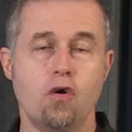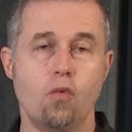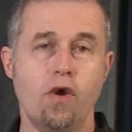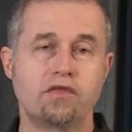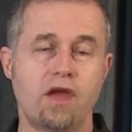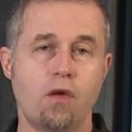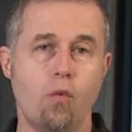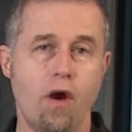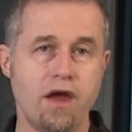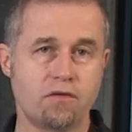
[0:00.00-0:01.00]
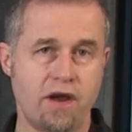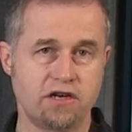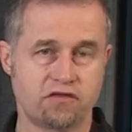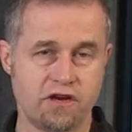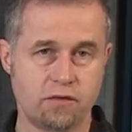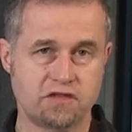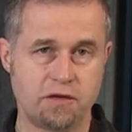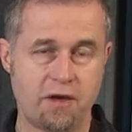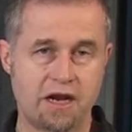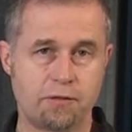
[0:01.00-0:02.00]
With a wide-range frequency
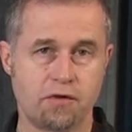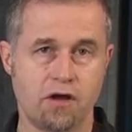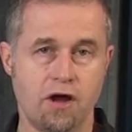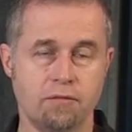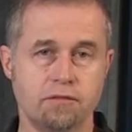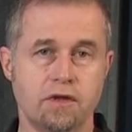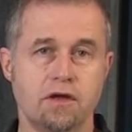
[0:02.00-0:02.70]
backup alarm,